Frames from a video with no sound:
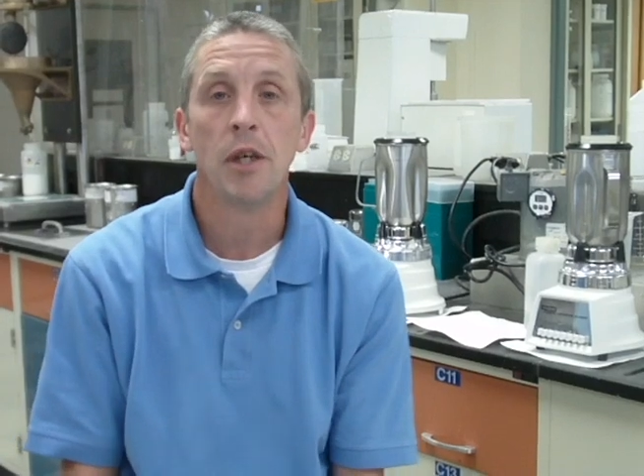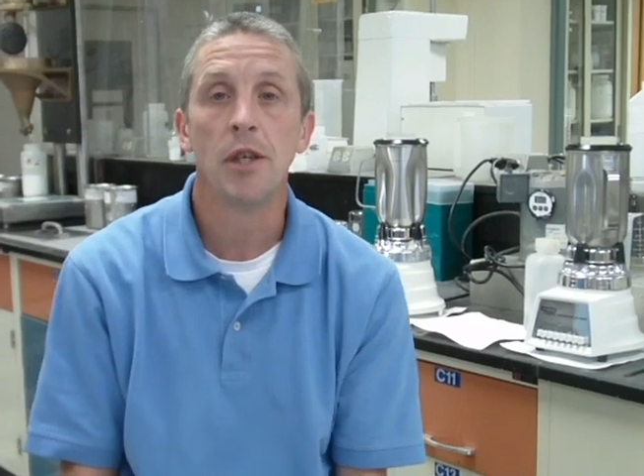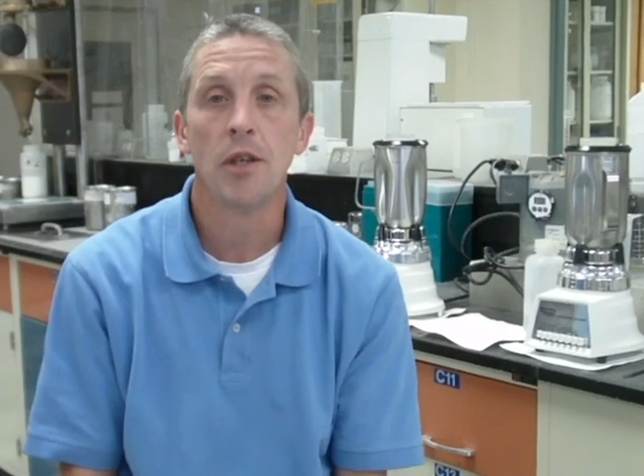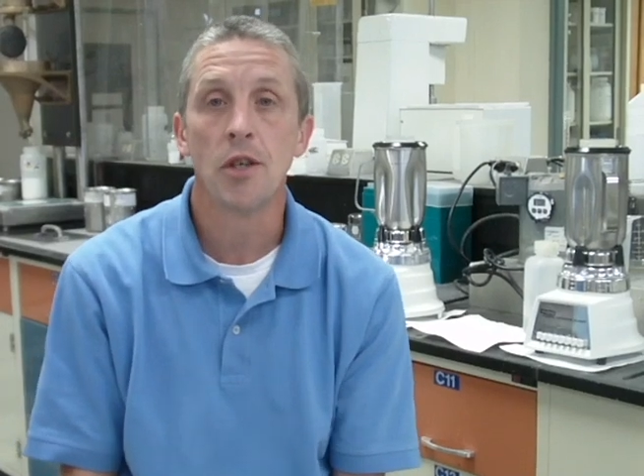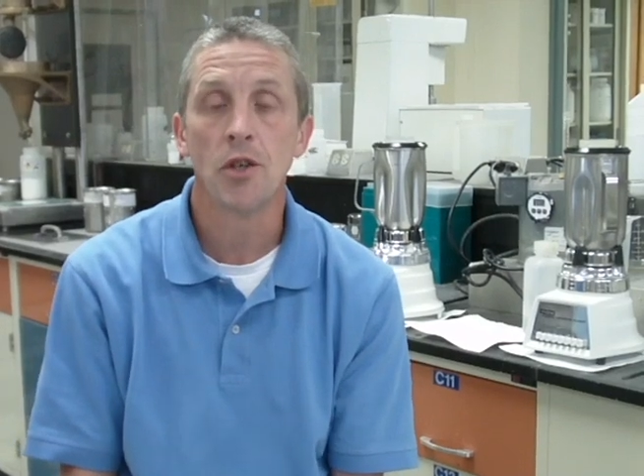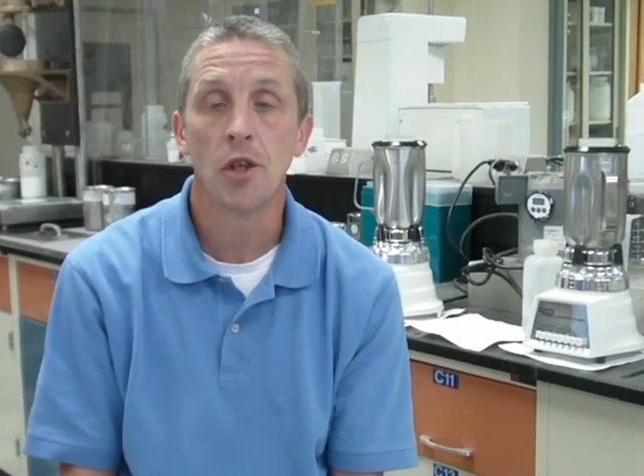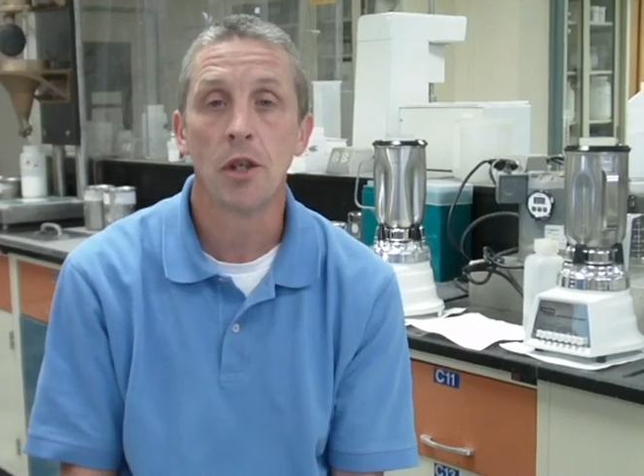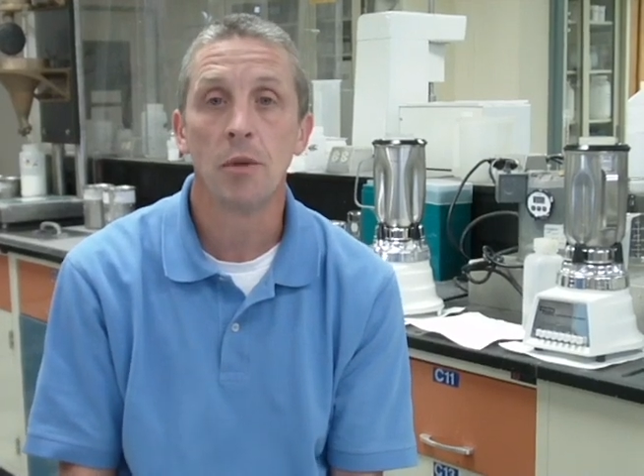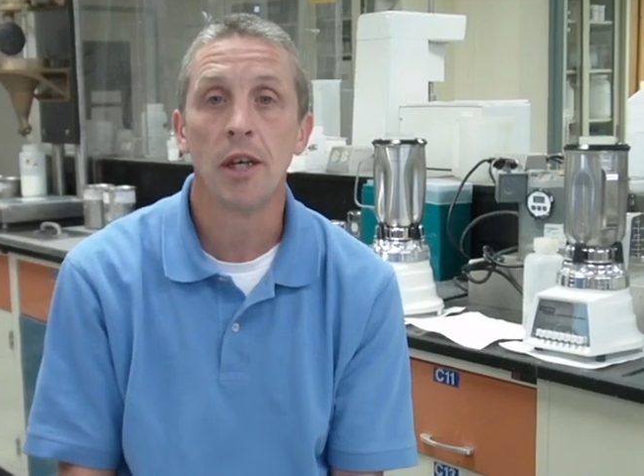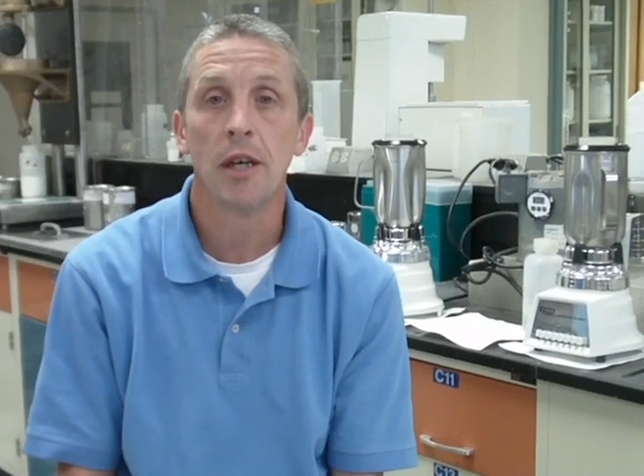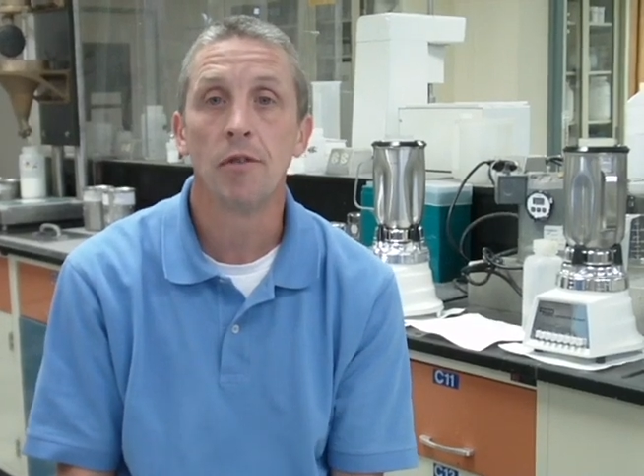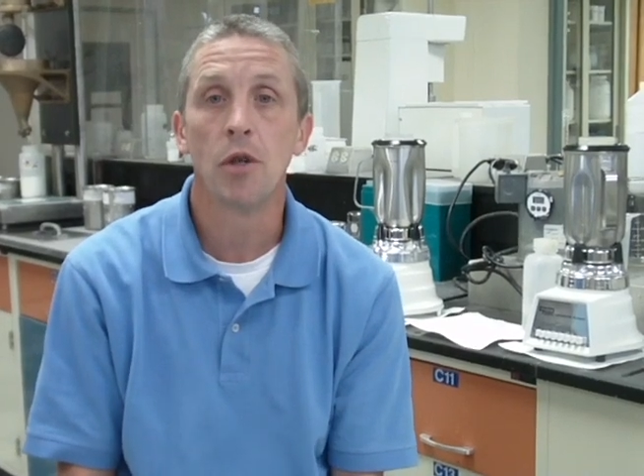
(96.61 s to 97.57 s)
but so that
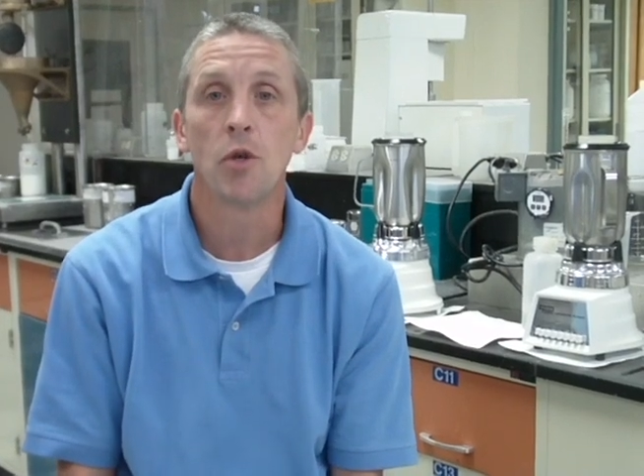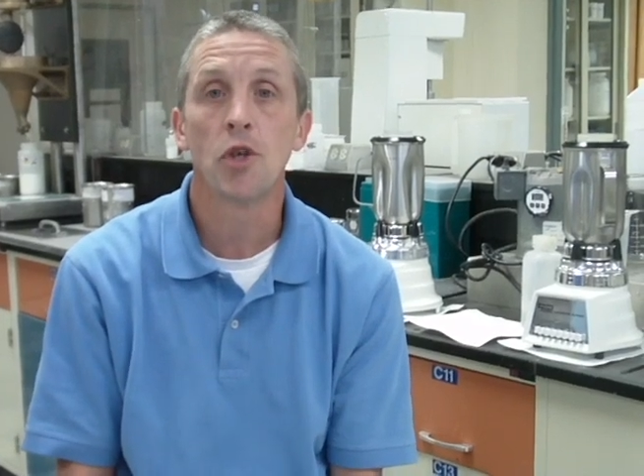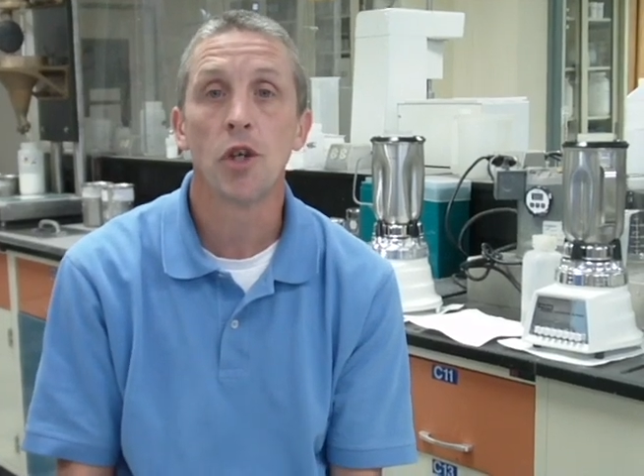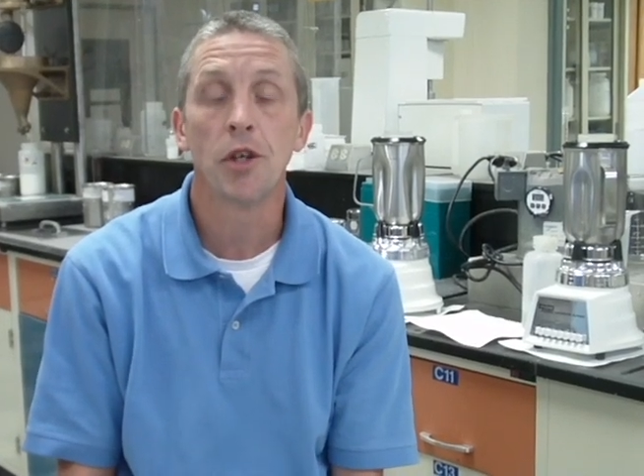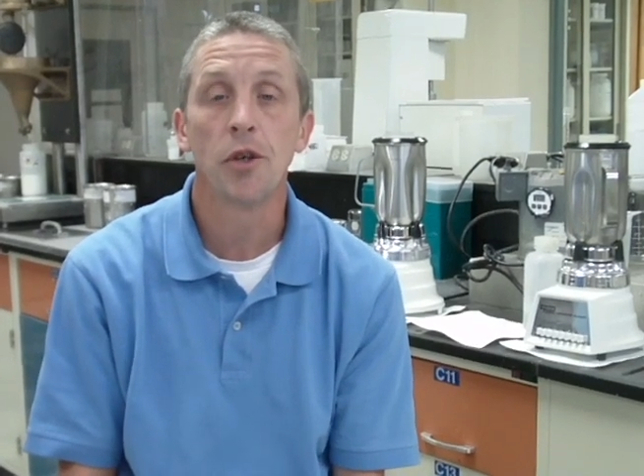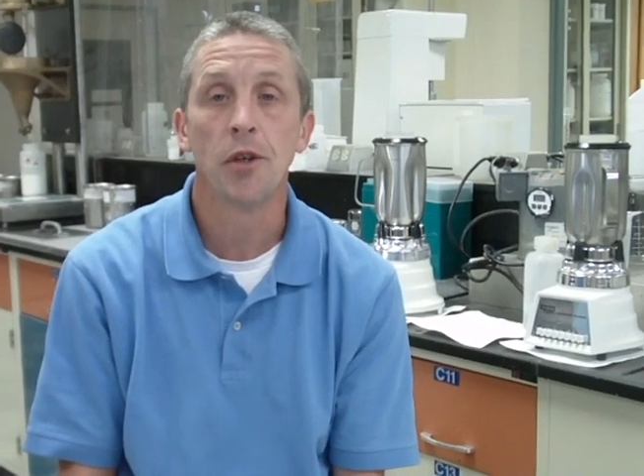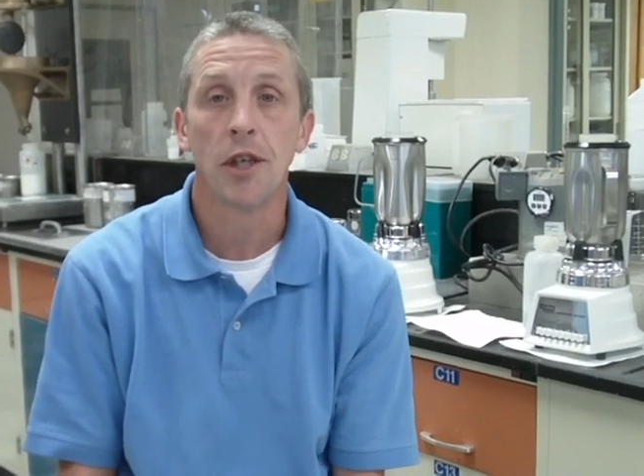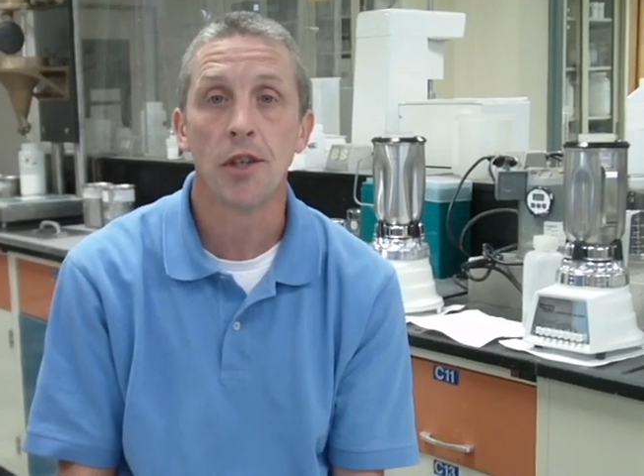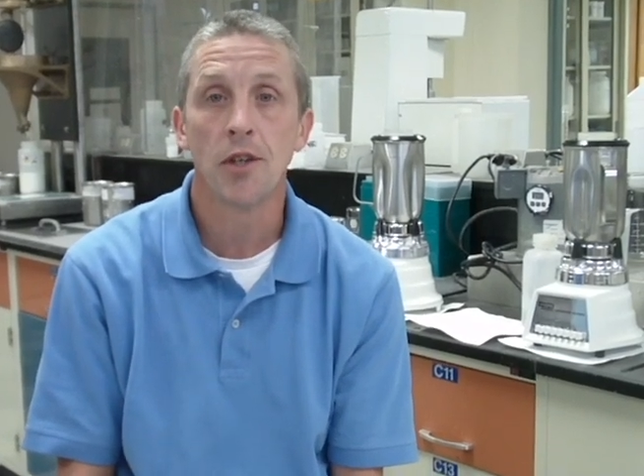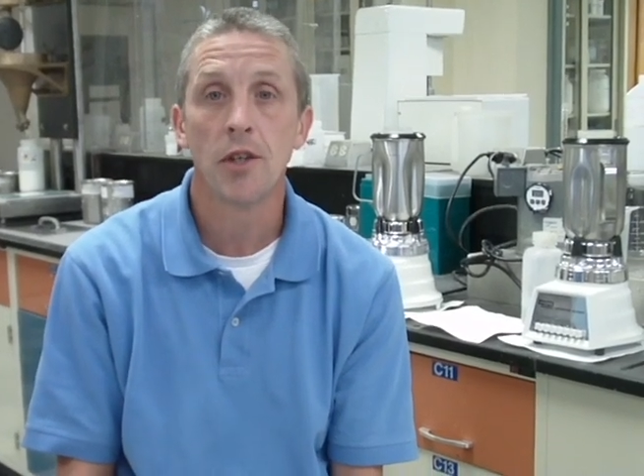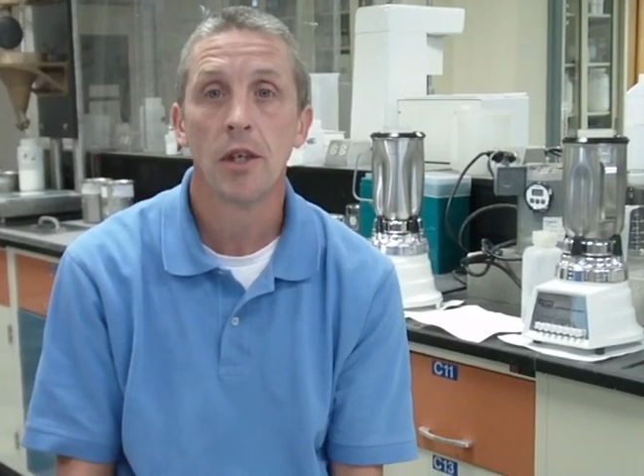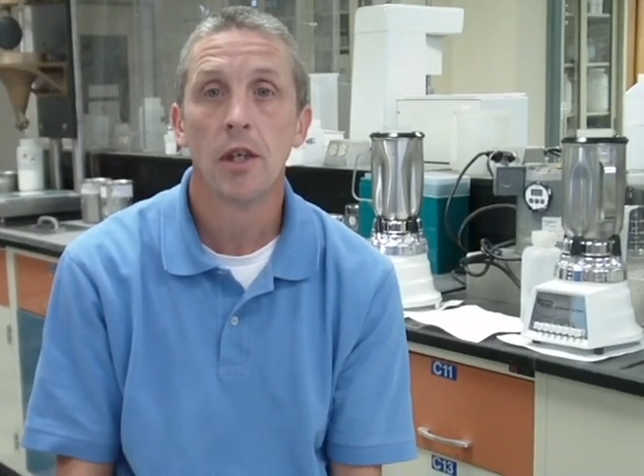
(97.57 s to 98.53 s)
we have no slitter
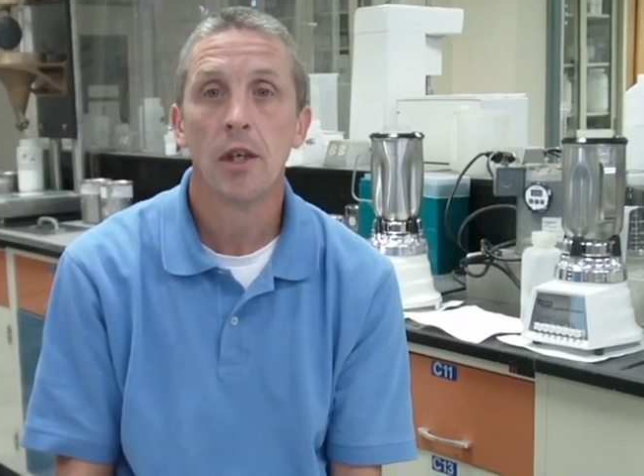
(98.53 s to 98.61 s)
dust,